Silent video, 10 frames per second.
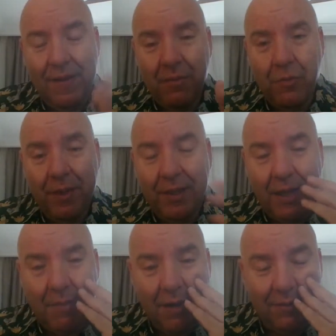movie
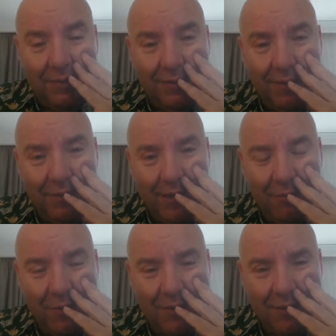came out, it
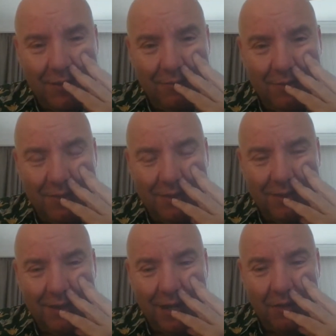was
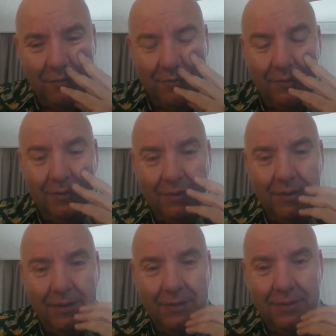kind of
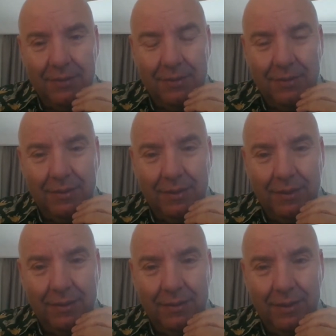
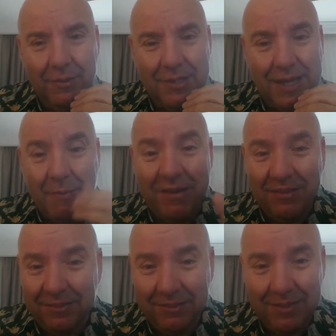it was like a
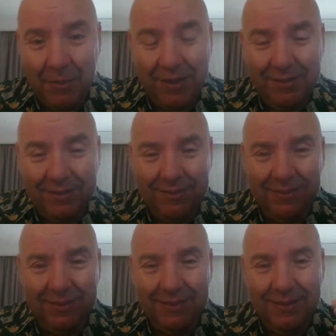miracle. I mean,
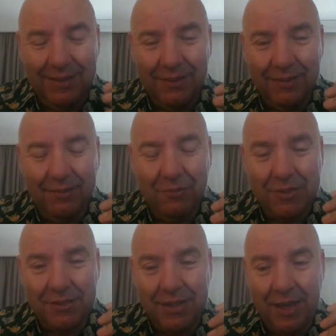it
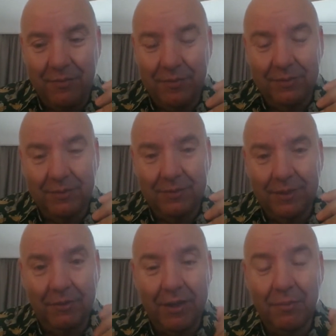was kind of
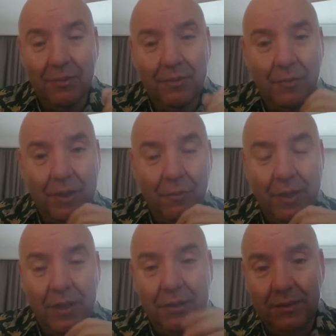incredible. We
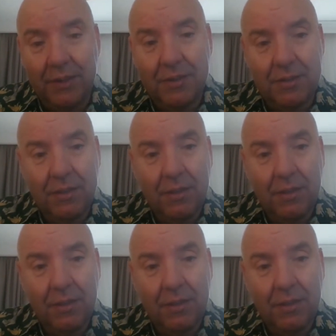got this